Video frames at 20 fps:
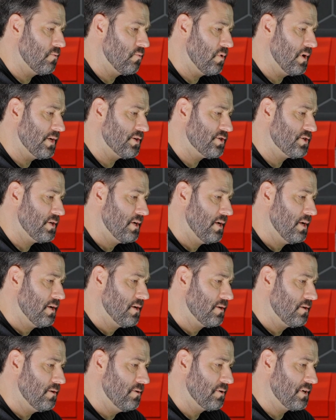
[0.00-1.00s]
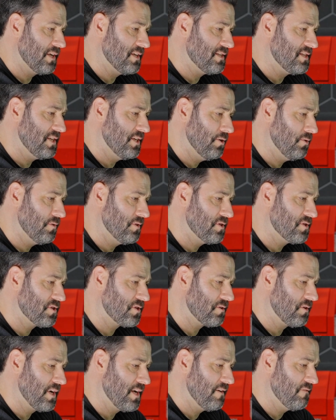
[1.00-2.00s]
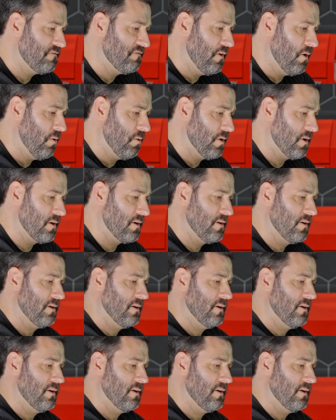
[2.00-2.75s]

which you can tilt the screen forward